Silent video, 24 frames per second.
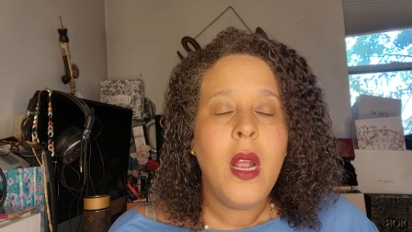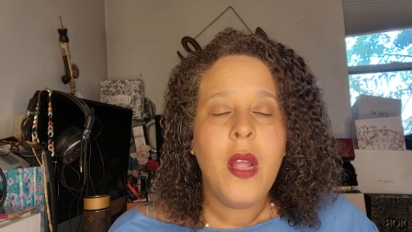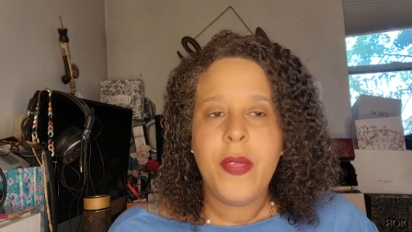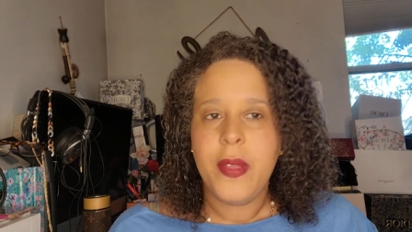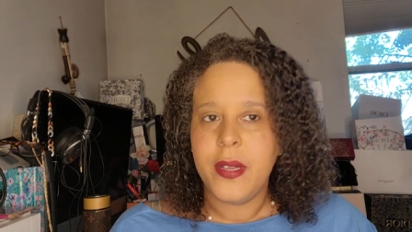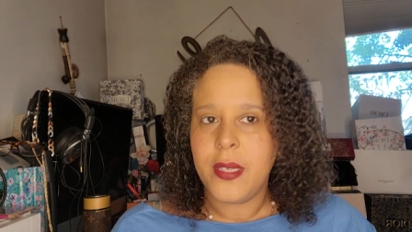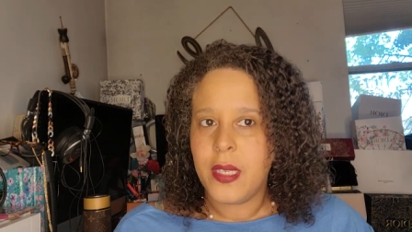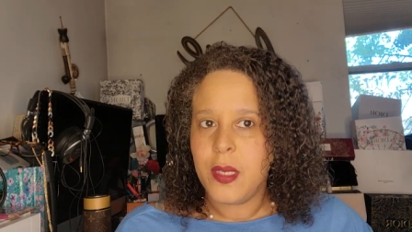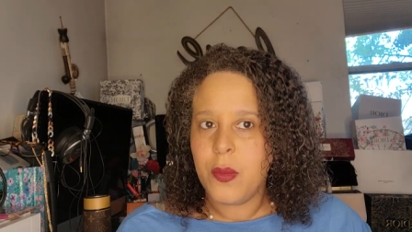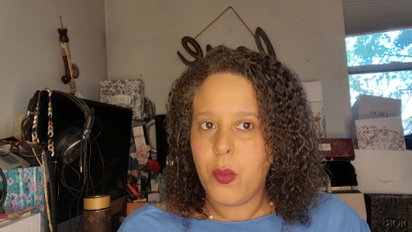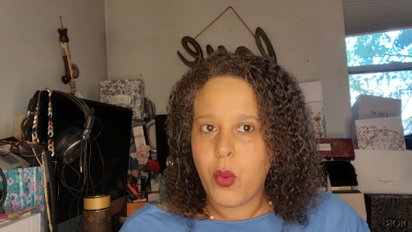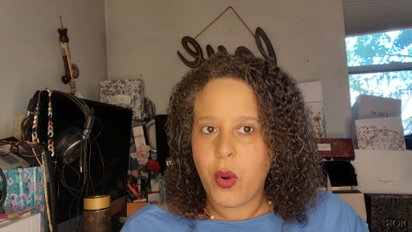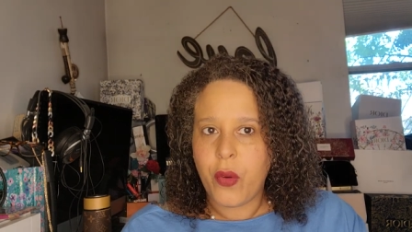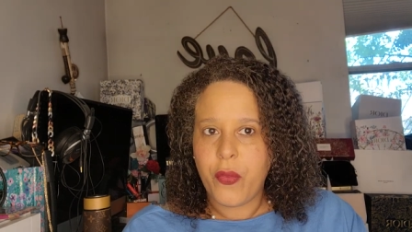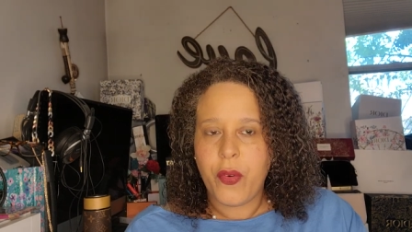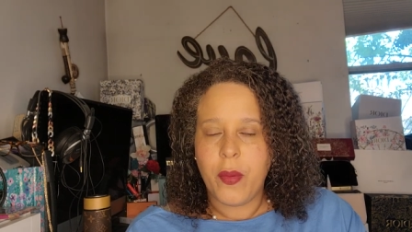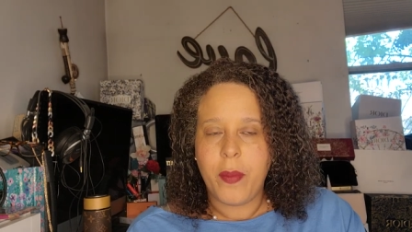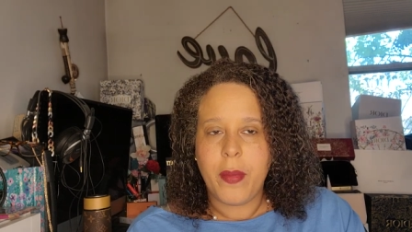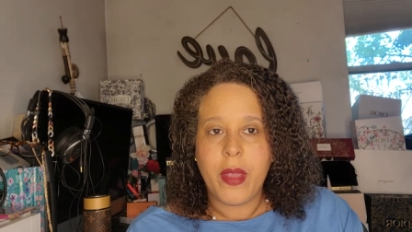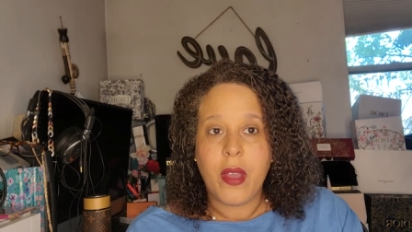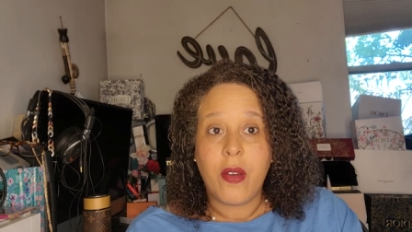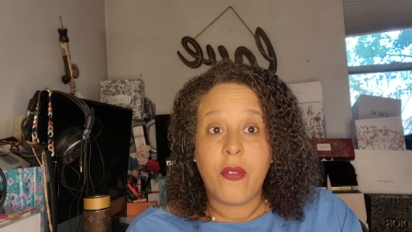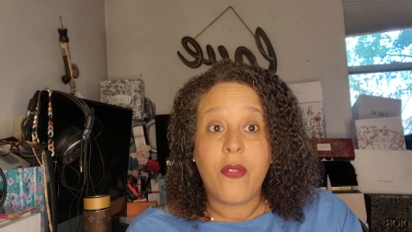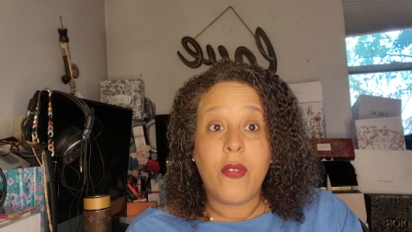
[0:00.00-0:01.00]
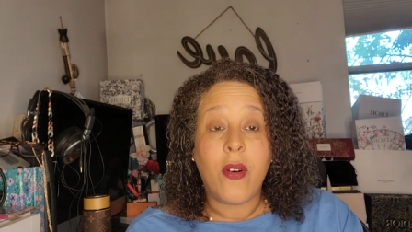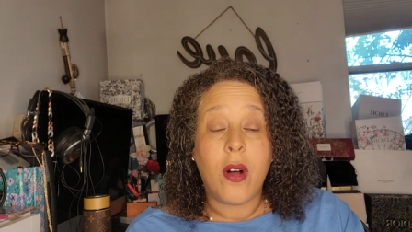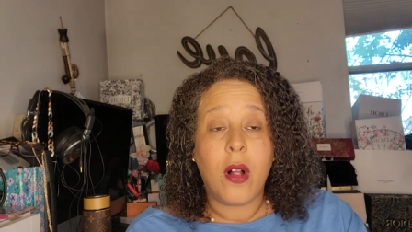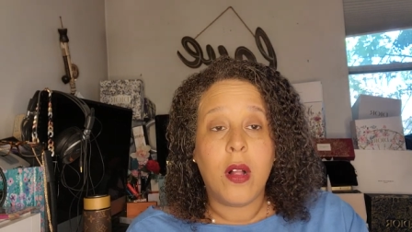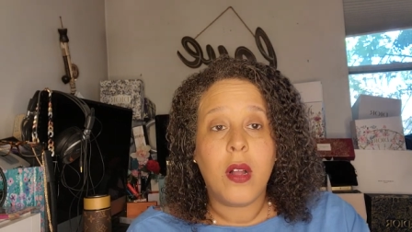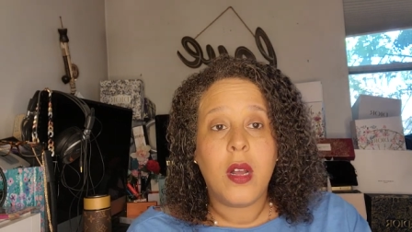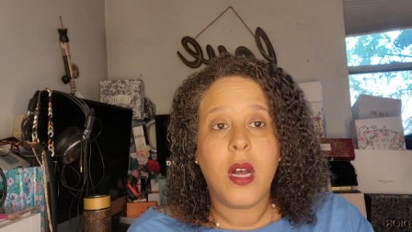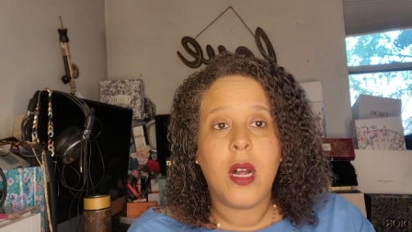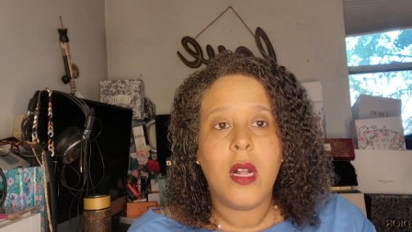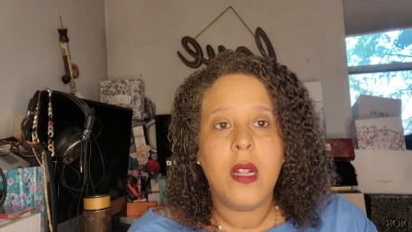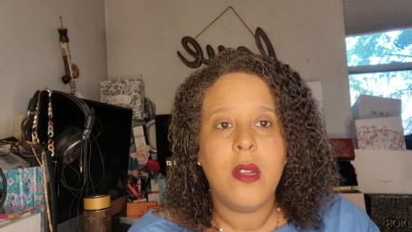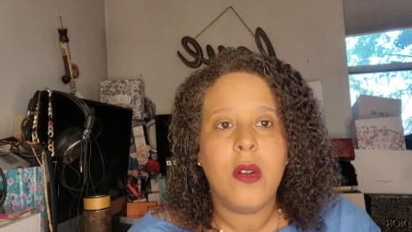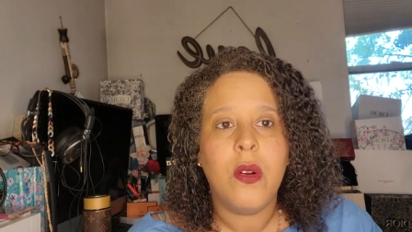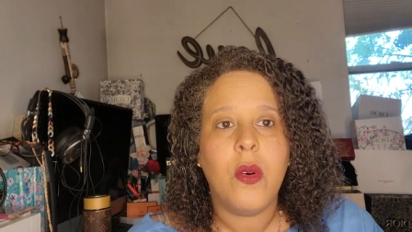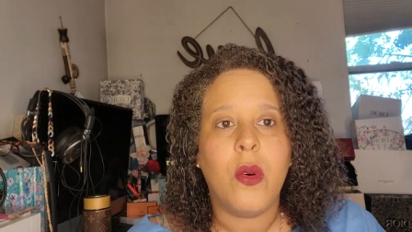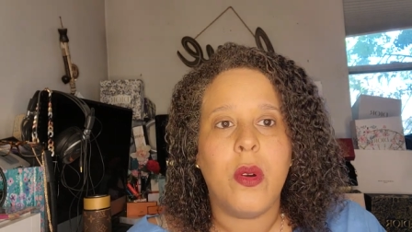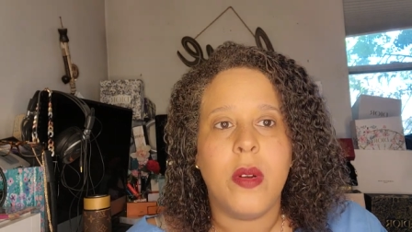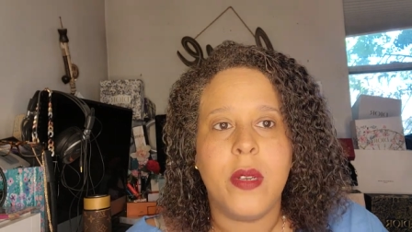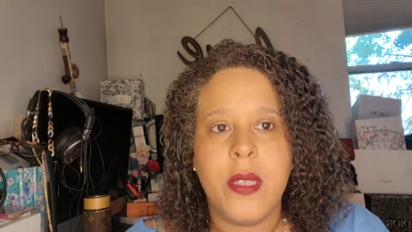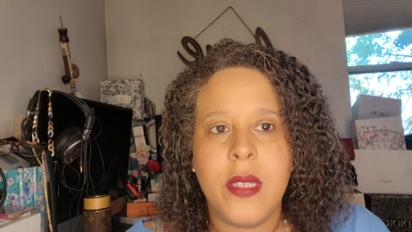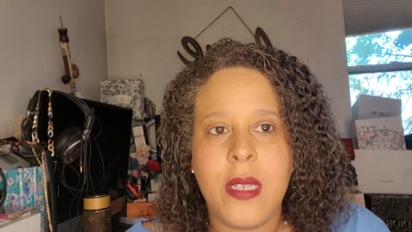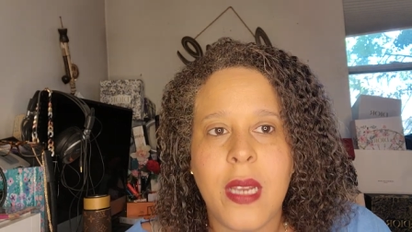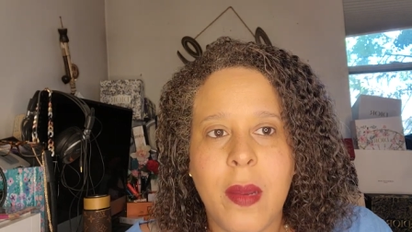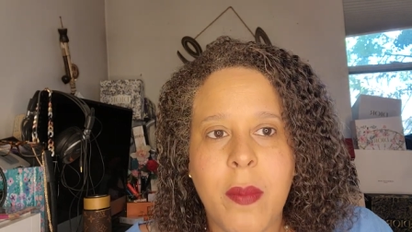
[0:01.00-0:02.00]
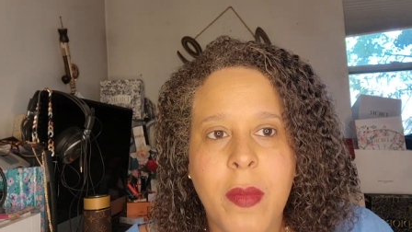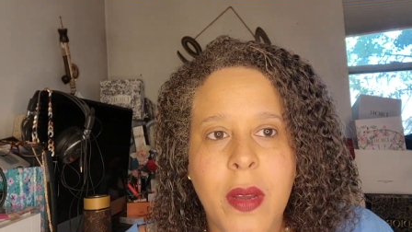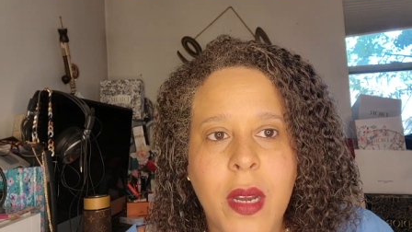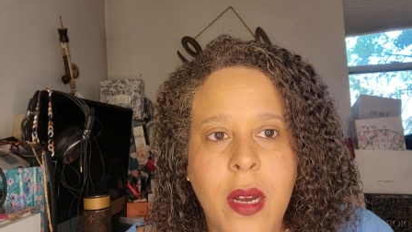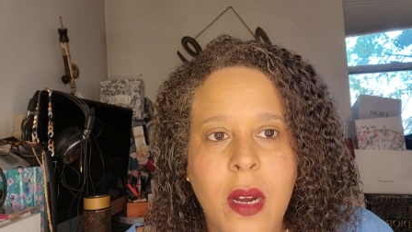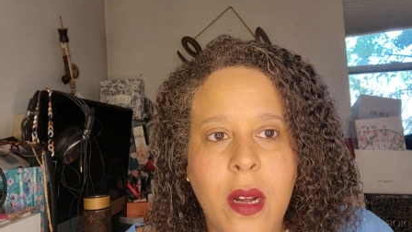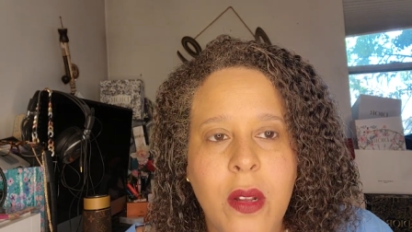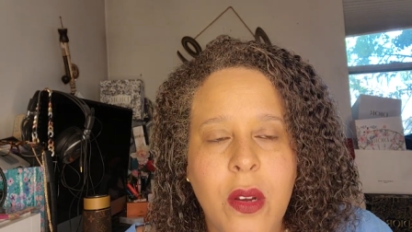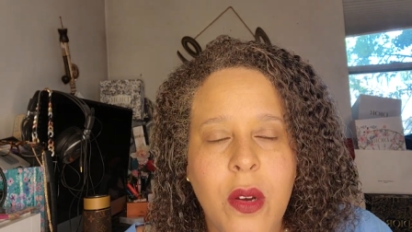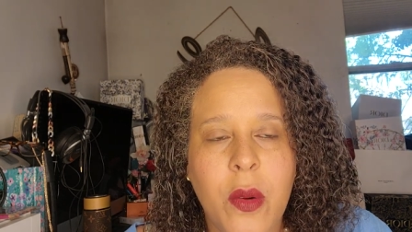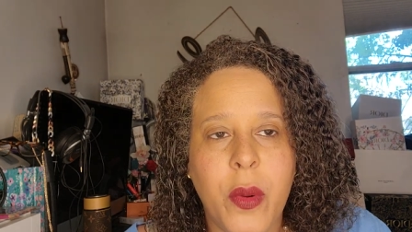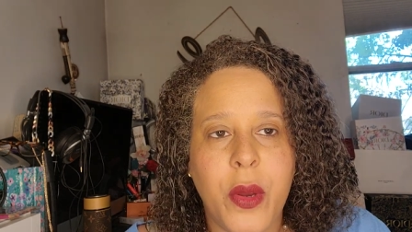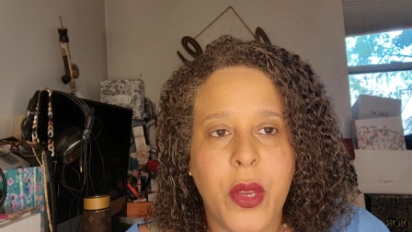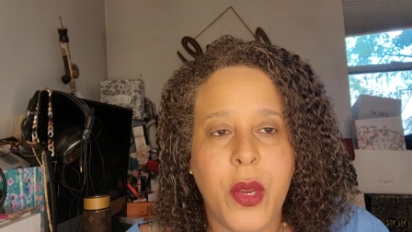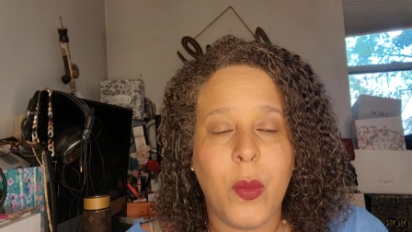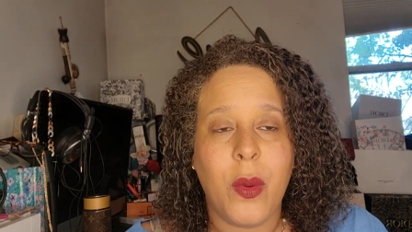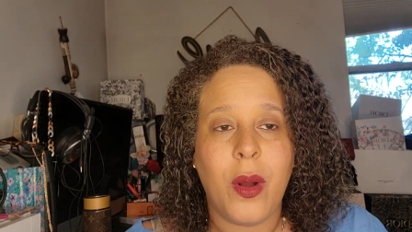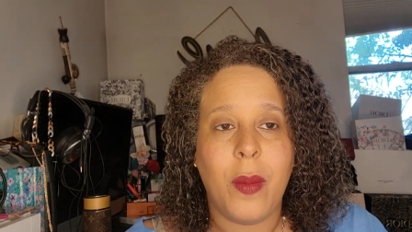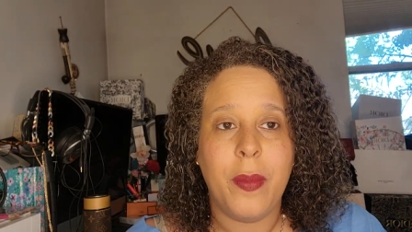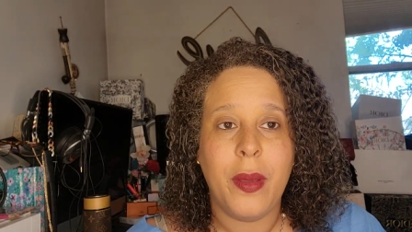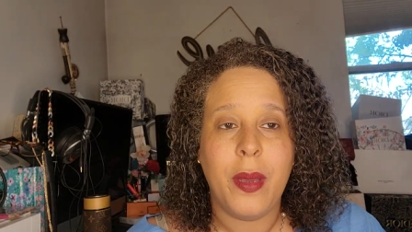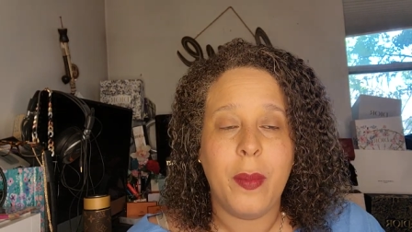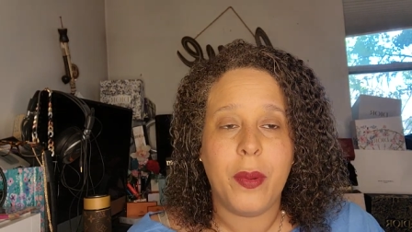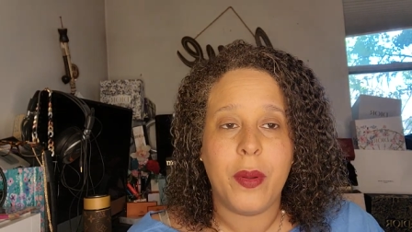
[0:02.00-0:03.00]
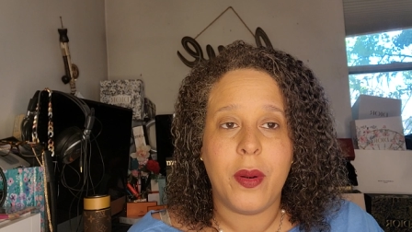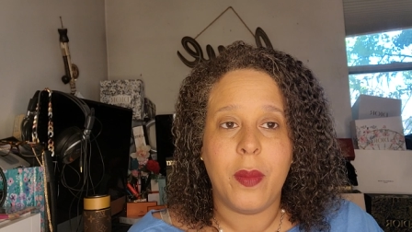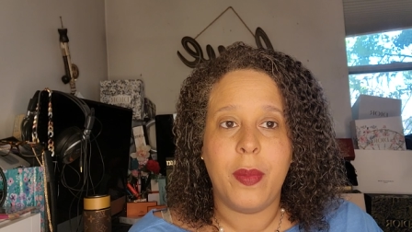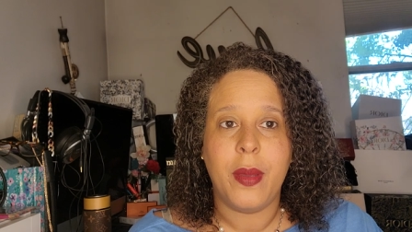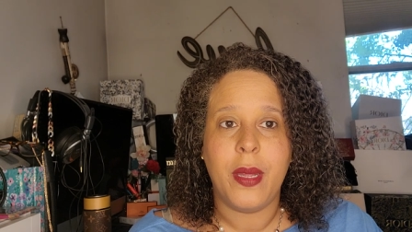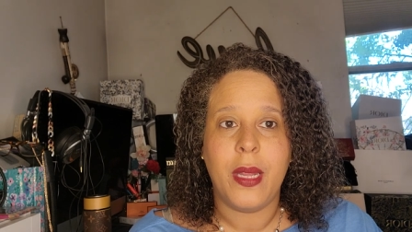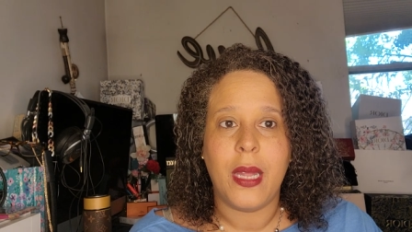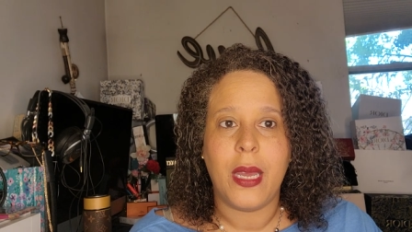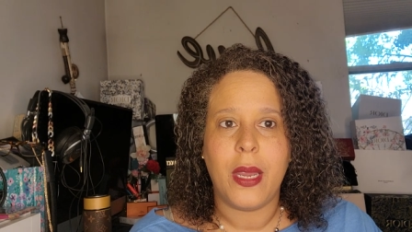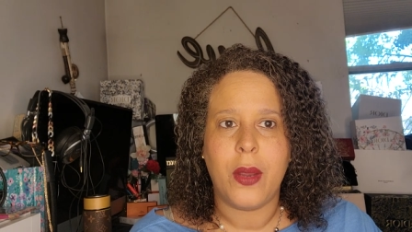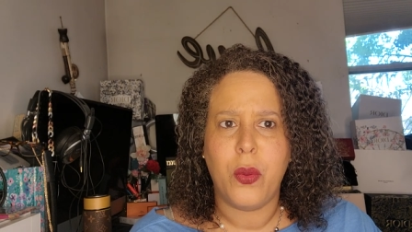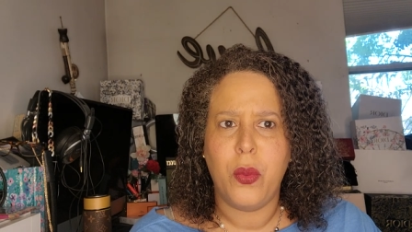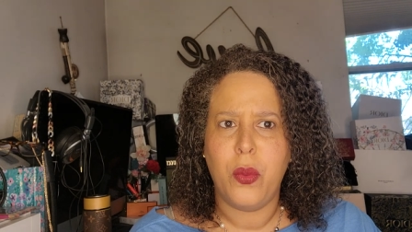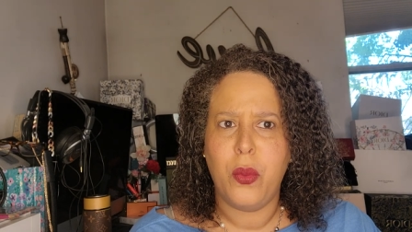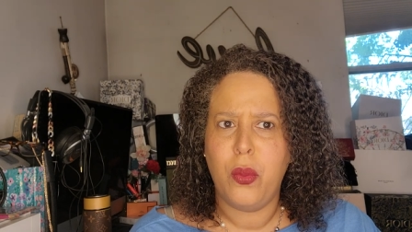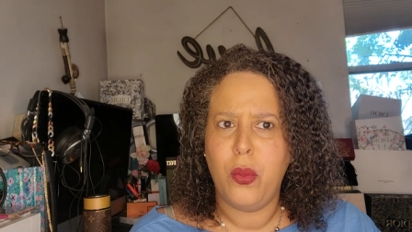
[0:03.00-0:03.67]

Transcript: This is more for me a fall color or a statement color where you want people to be like,